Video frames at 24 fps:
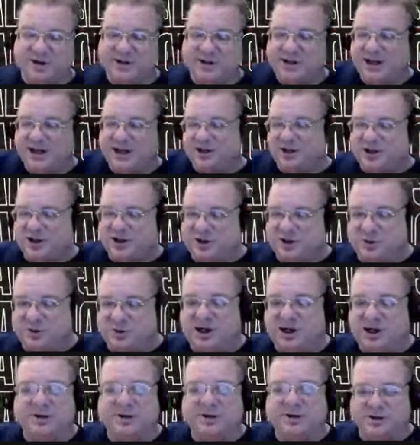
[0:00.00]
it
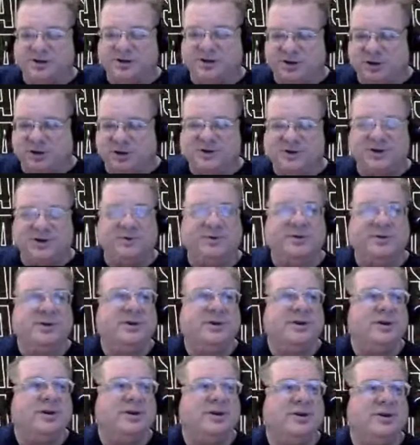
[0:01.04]
strengthen in terms of
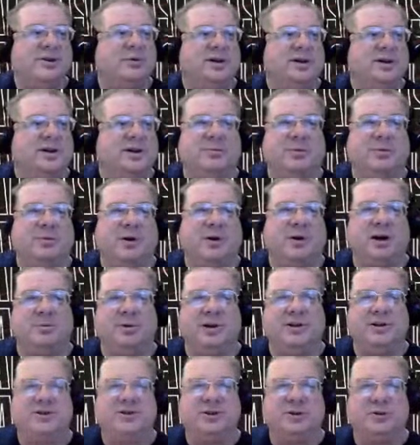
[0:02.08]
the rest of the market, but
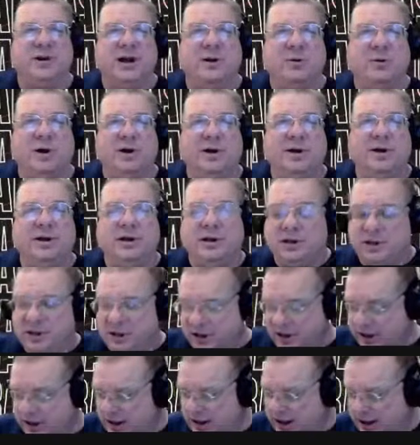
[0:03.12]
it's a great one.
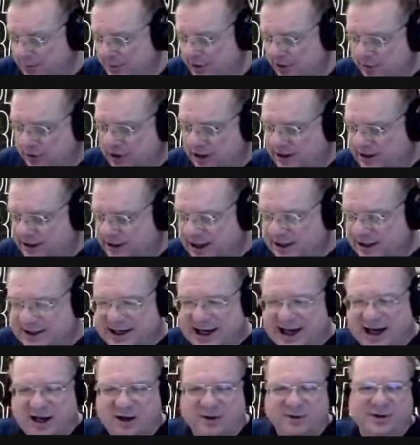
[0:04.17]
I'm going to write that
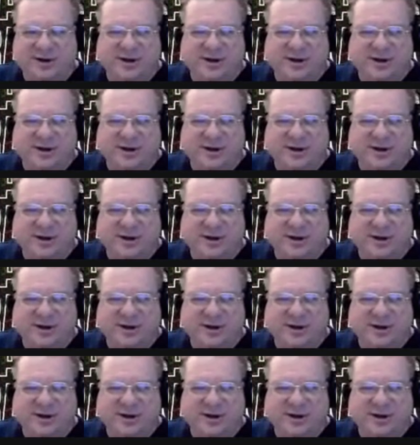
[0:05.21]
down